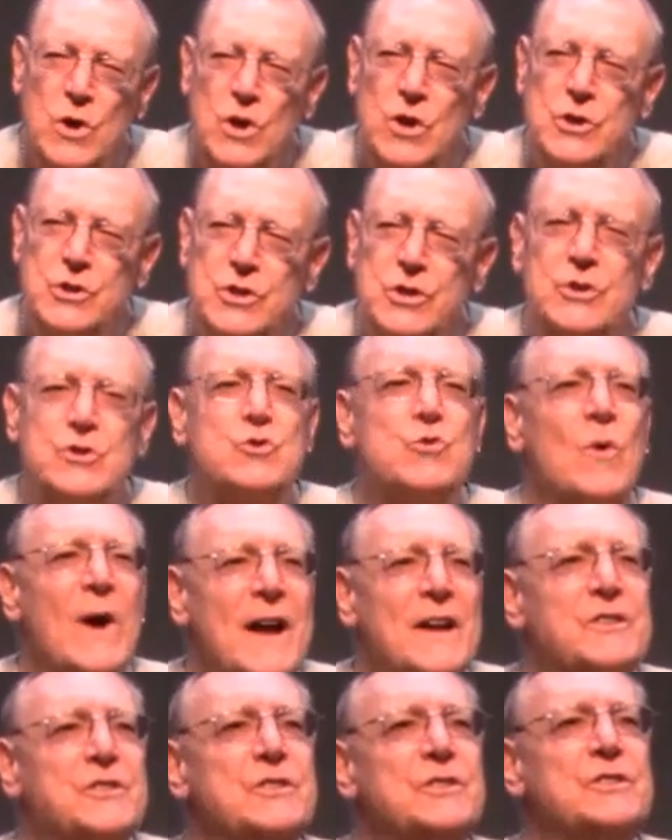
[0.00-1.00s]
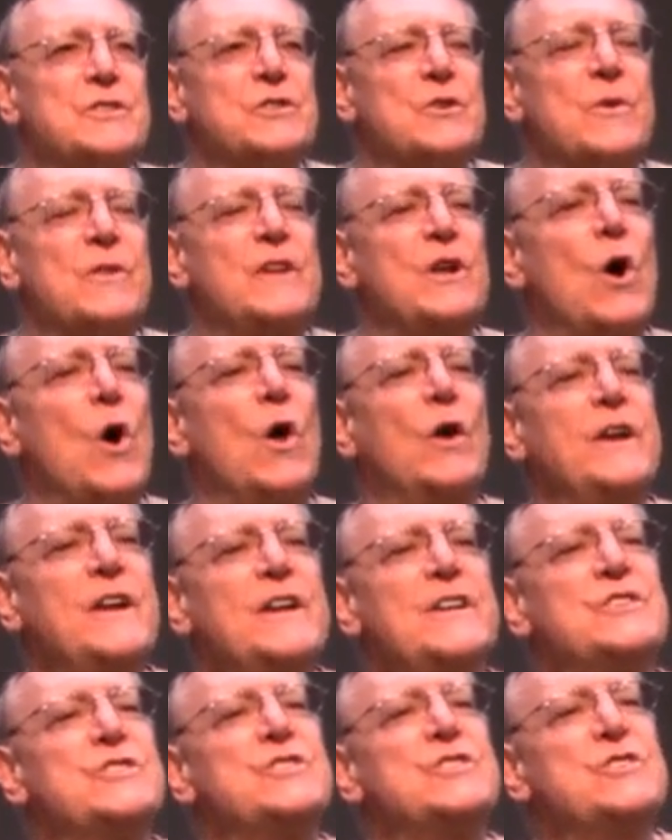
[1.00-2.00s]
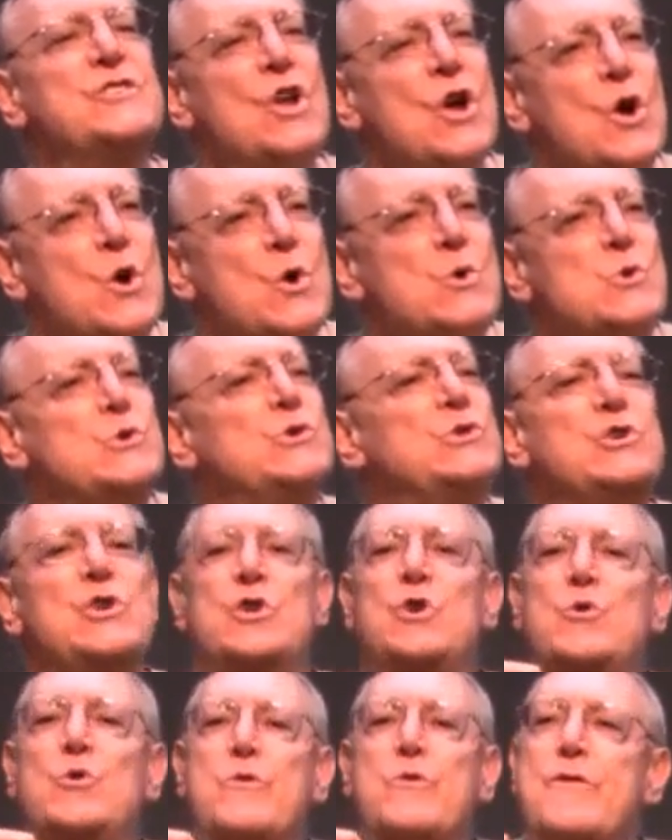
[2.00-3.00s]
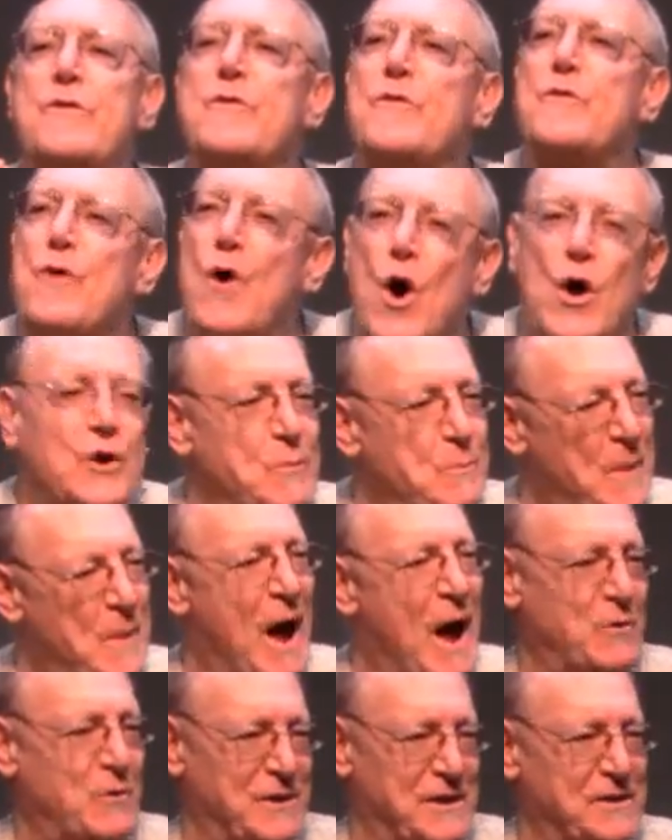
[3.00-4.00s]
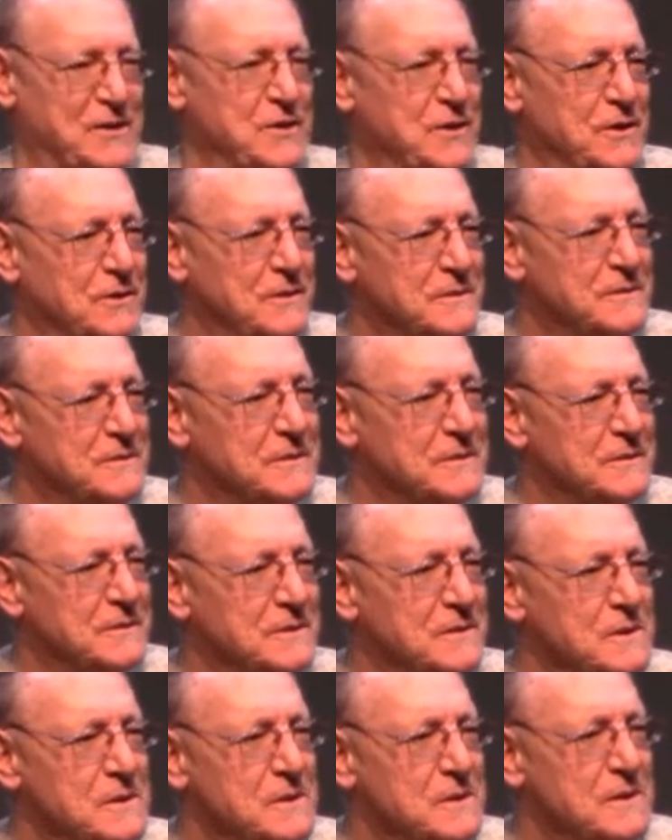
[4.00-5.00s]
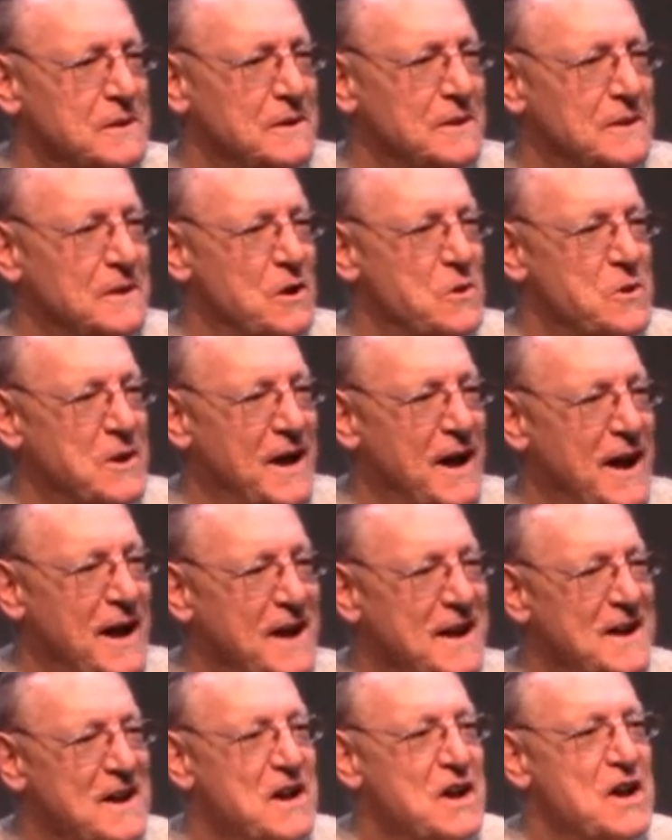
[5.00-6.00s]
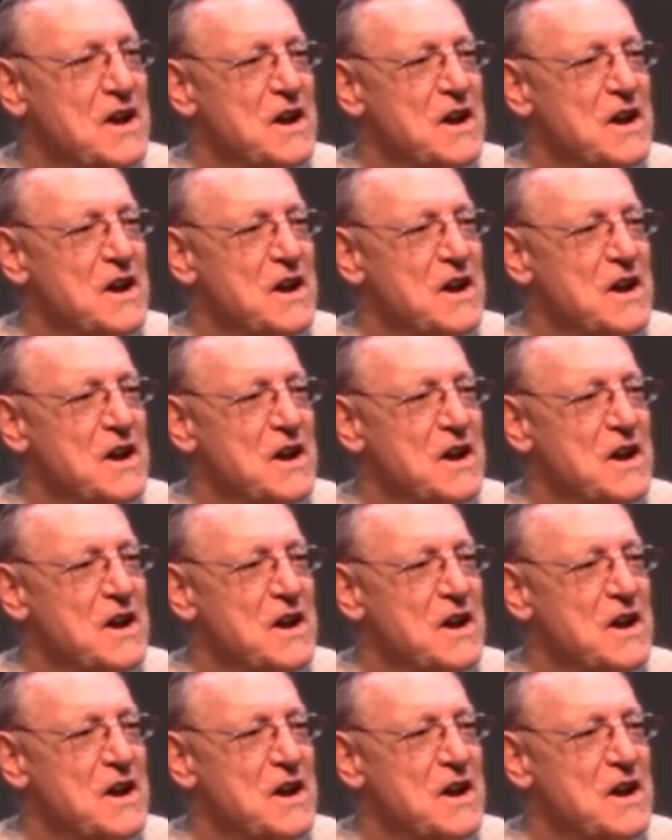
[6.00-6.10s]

You should dress so the audience knows you thought about it. Okay?